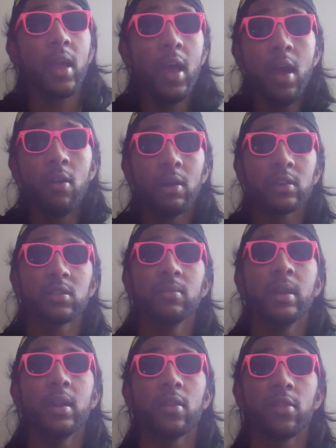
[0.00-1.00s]
at
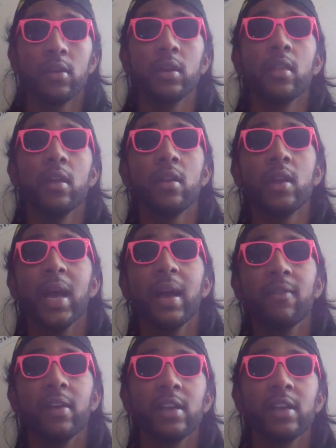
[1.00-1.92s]
WrestleMania 30. There you have it.